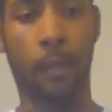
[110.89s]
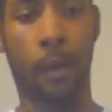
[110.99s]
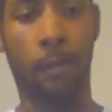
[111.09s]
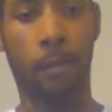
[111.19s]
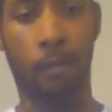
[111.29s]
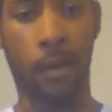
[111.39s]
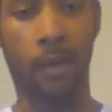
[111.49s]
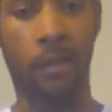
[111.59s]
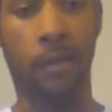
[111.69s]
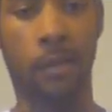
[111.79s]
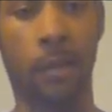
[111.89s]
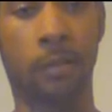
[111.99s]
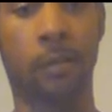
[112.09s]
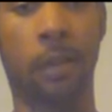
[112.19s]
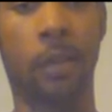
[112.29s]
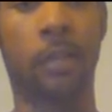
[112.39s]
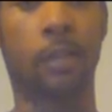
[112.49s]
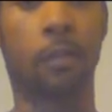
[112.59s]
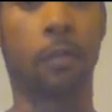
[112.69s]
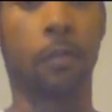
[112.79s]
I've been practicing now, so I'll just
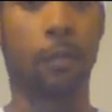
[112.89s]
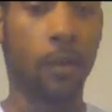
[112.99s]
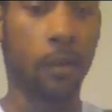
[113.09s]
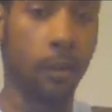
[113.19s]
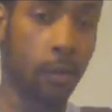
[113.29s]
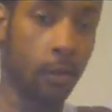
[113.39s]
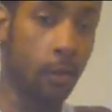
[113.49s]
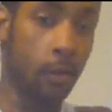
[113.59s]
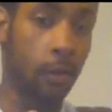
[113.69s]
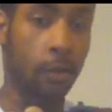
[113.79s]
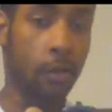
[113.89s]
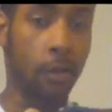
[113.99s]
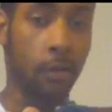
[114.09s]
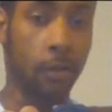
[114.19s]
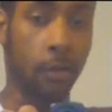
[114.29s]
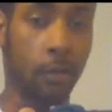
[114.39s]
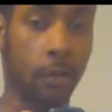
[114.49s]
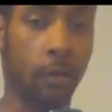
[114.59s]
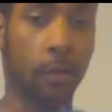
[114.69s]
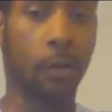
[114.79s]
go from here to here
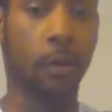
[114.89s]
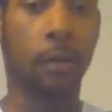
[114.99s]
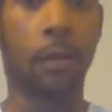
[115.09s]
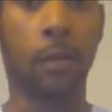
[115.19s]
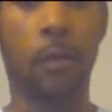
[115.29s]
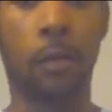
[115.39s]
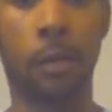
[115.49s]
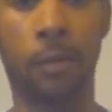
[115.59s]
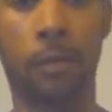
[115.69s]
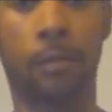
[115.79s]
with it.